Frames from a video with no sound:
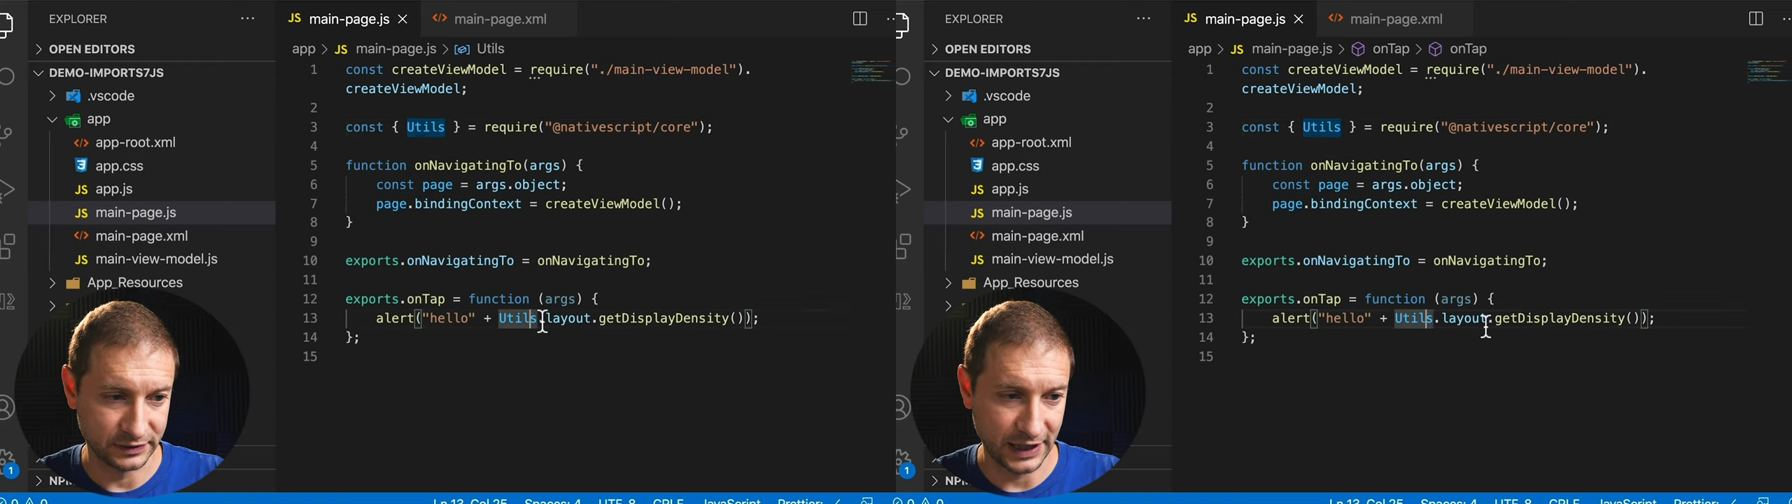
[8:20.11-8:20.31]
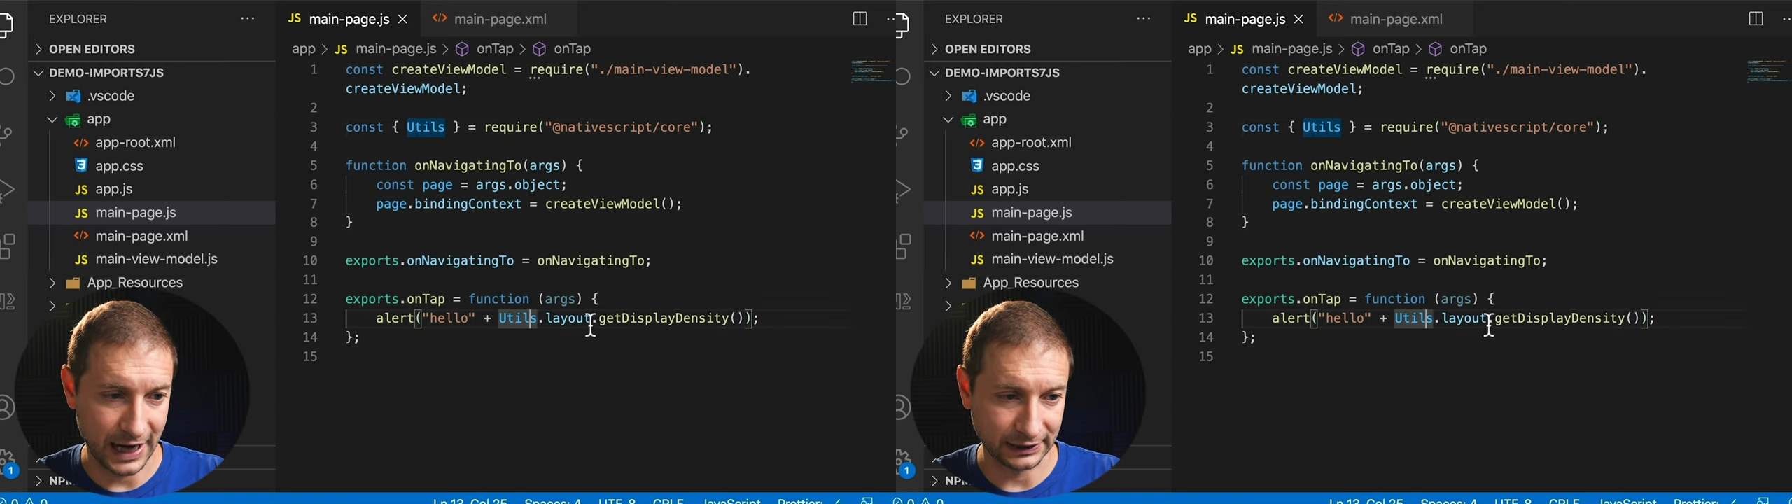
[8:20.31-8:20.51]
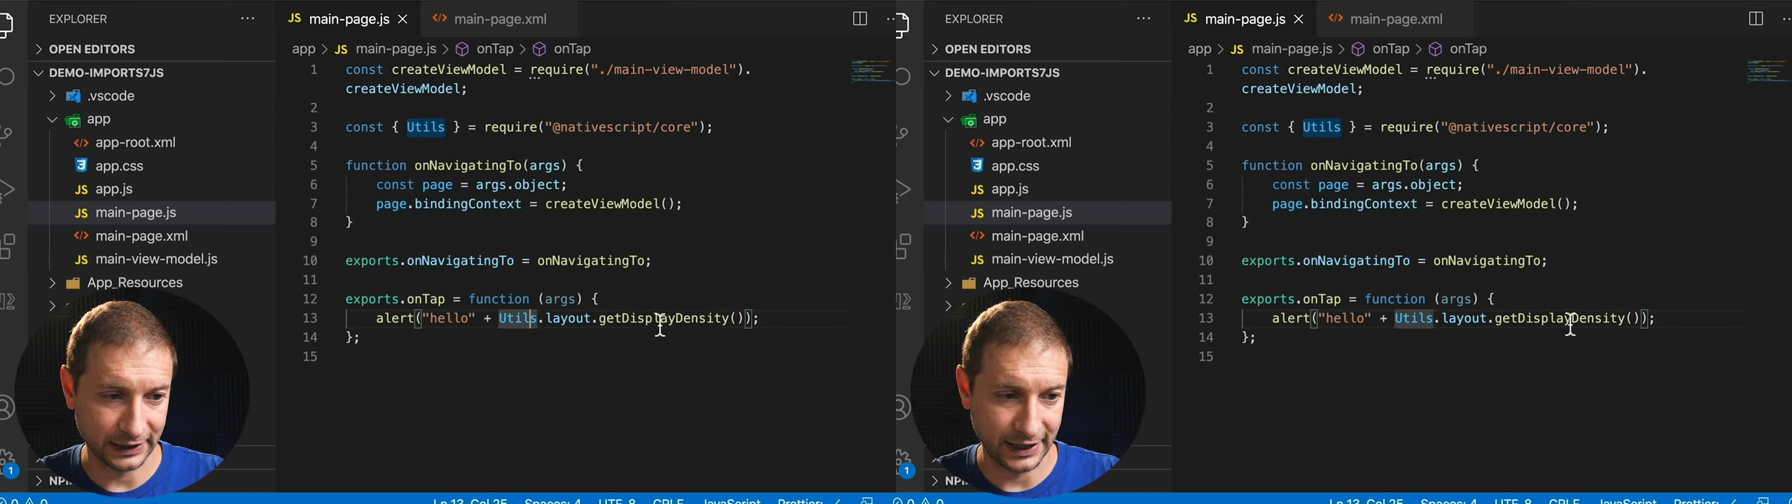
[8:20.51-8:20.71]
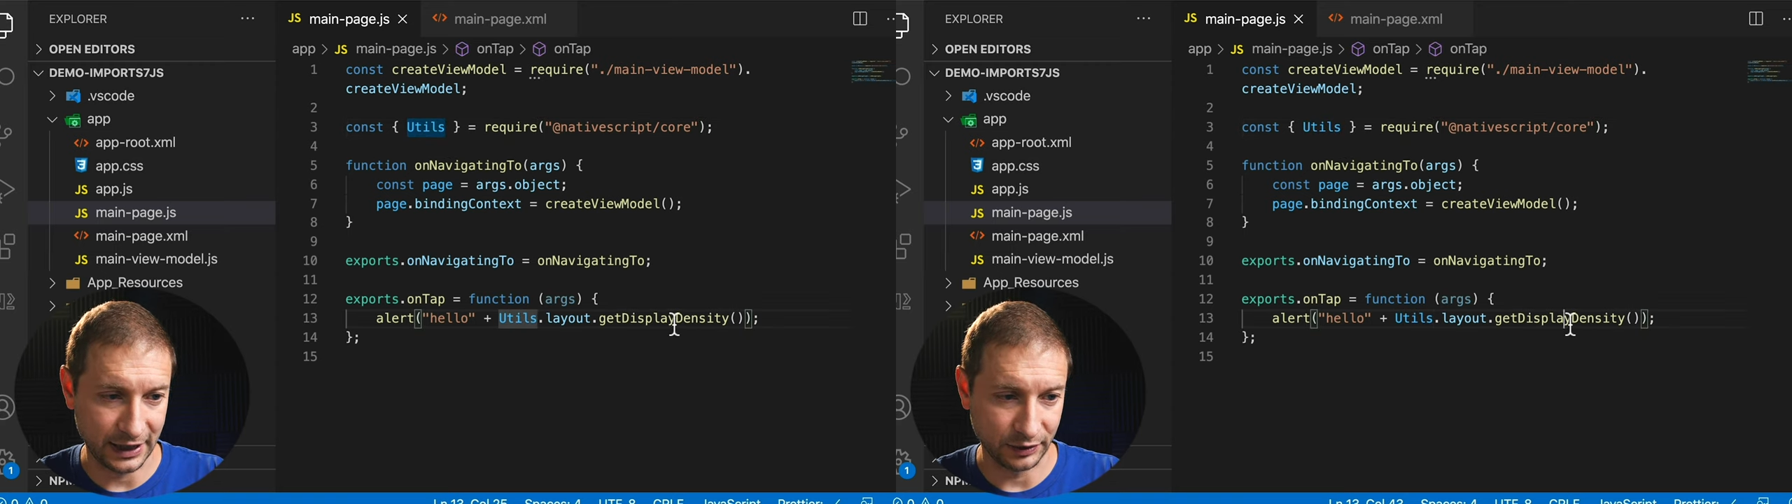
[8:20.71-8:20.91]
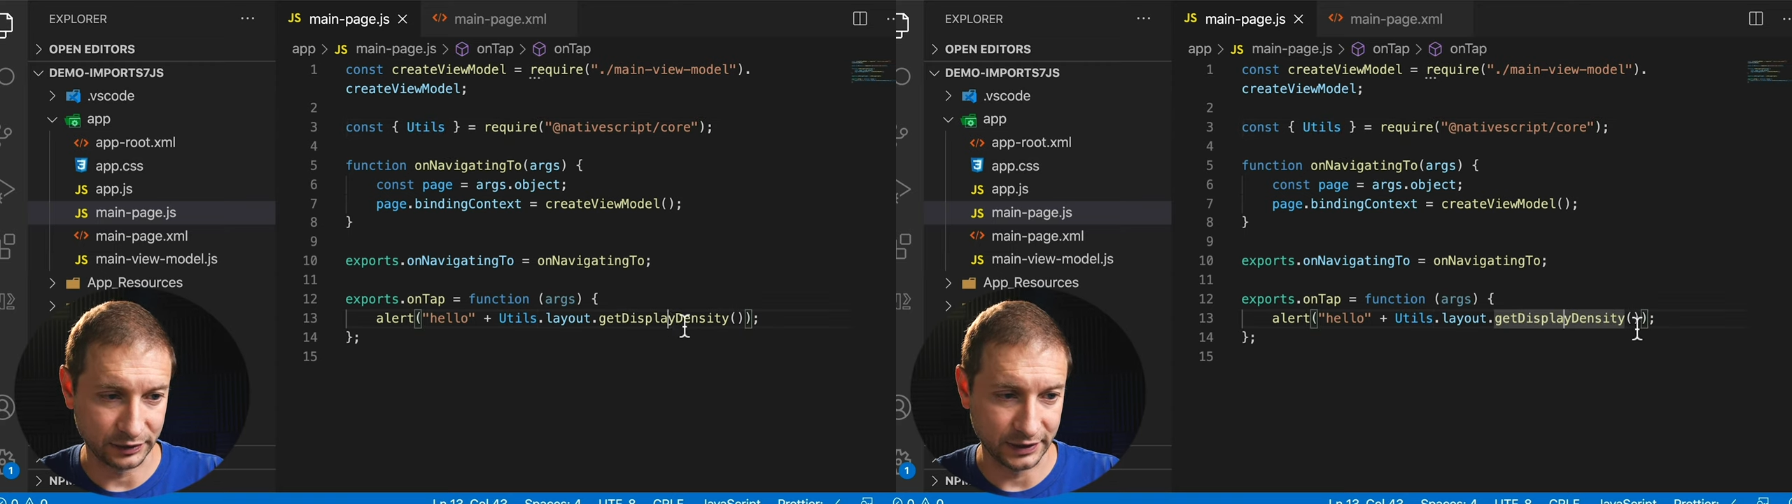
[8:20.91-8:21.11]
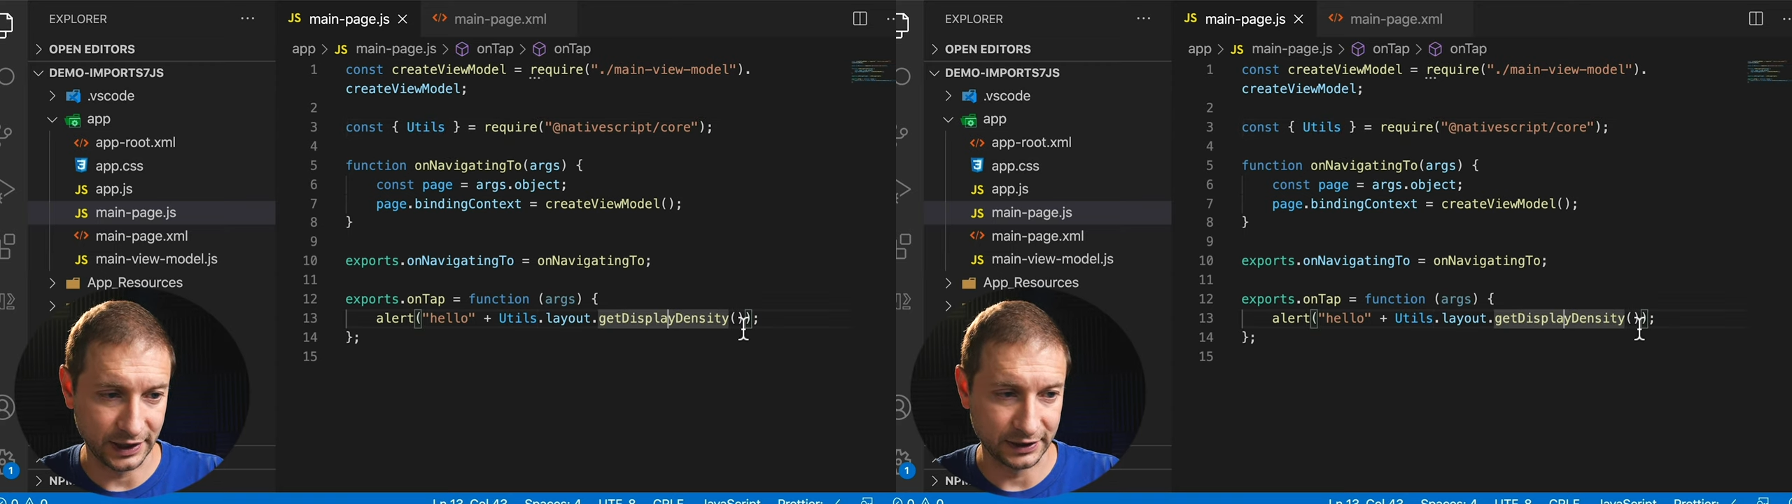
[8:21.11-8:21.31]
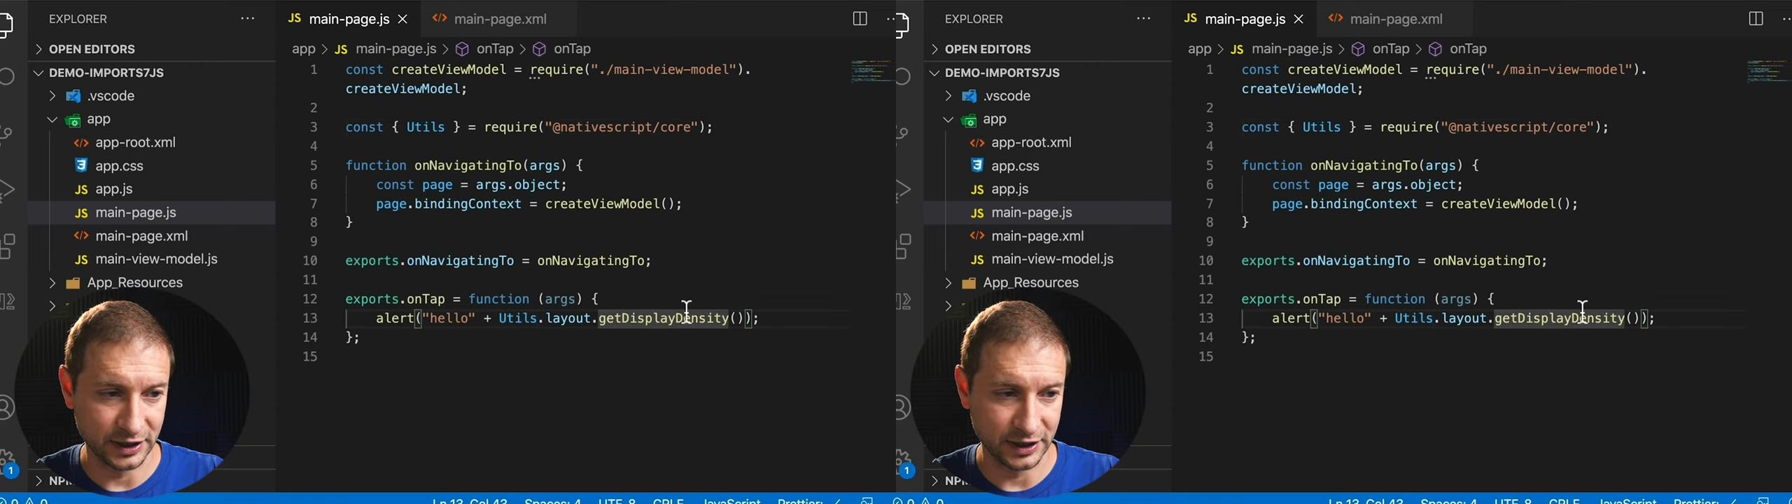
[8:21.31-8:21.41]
dot layout, get